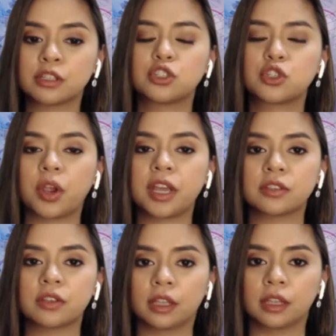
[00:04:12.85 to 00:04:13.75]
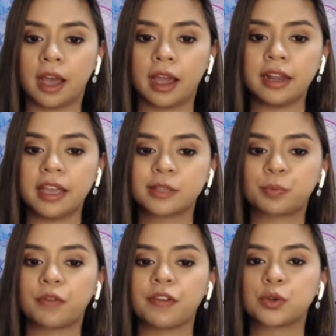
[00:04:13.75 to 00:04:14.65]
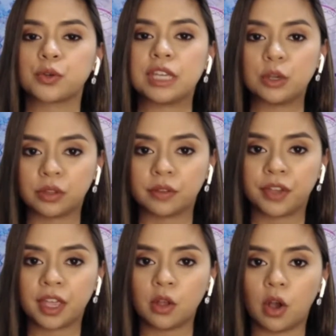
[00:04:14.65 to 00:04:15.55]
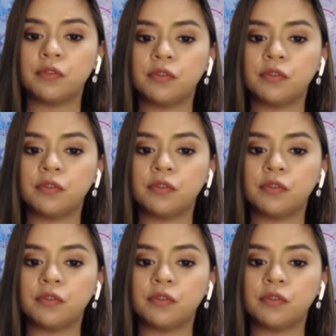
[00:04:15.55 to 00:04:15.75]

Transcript: joining us on the line is Professor Guido David of